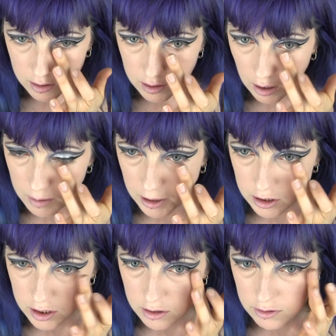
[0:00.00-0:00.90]
Now I'm
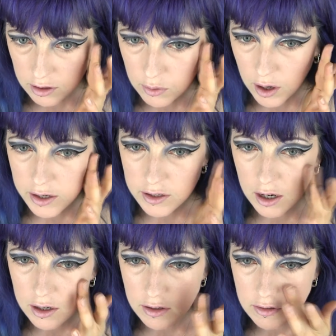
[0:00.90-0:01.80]
actually using quite a
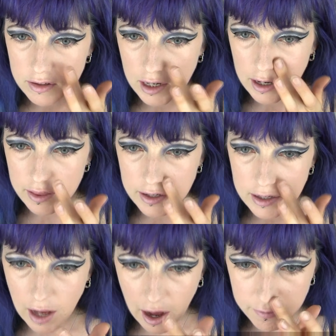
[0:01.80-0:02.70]
dark concealer, they
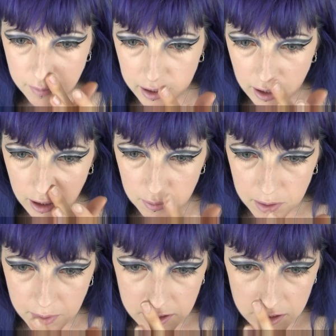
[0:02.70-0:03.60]
didn't have my colour
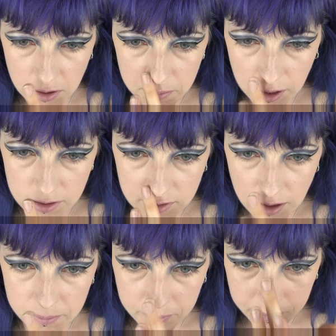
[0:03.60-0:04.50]
when I went to go and buy
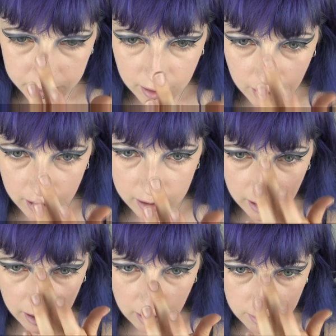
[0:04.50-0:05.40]
some,
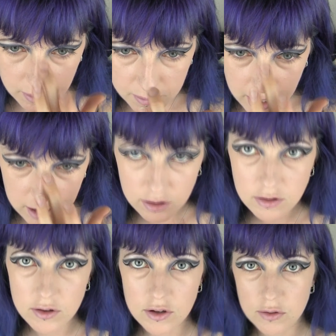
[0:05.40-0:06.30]
and I was
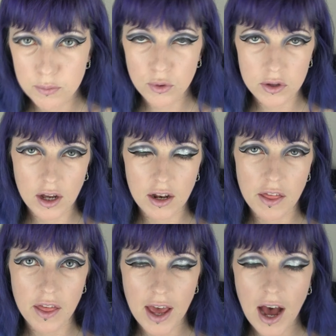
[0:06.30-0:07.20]
impatient, so I just bought the colour
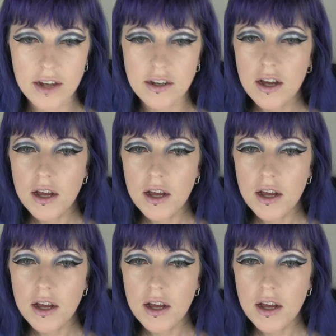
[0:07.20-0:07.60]
that they had.